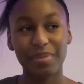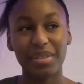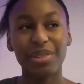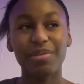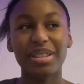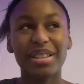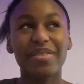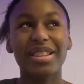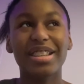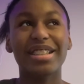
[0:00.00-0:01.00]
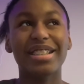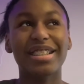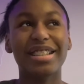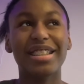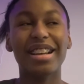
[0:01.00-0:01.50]
it was something
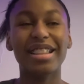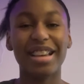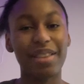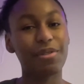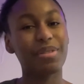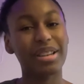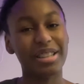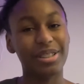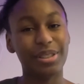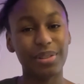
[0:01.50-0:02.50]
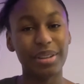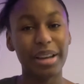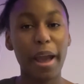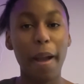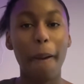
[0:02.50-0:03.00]
not that everyone could enjoy,
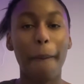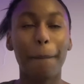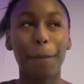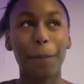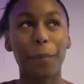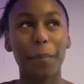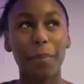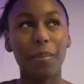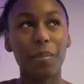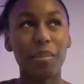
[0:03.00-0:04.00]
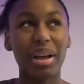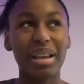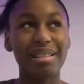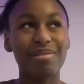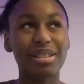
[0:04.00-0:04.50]
but
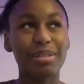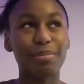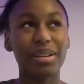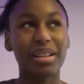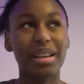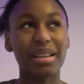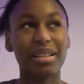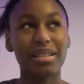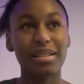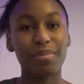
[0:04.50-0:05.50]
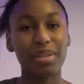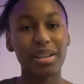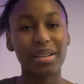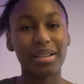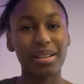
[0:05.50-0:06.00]
it was more like
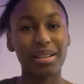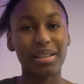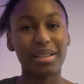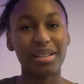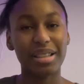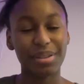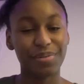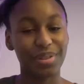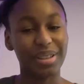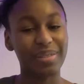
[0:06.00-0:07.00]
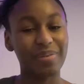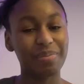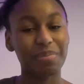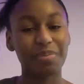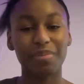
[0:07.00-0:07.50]
something different
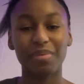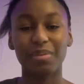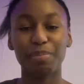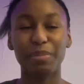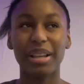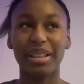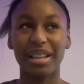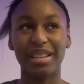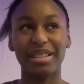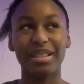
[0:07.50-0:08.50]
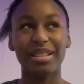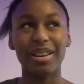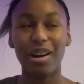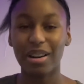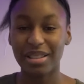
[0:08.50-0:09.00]
than like just
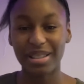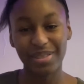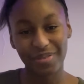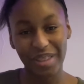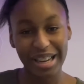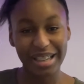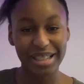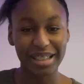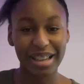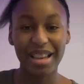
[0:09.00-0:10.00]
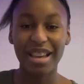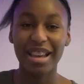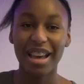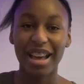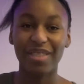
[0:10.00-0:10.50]
constant fighting
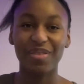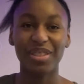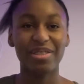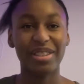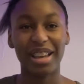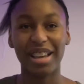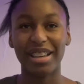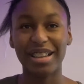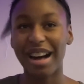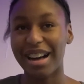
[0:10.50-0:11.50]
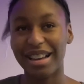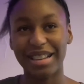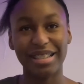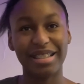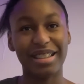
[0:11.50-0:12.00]
between like
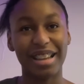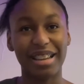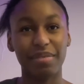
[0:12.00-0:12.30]
guys and like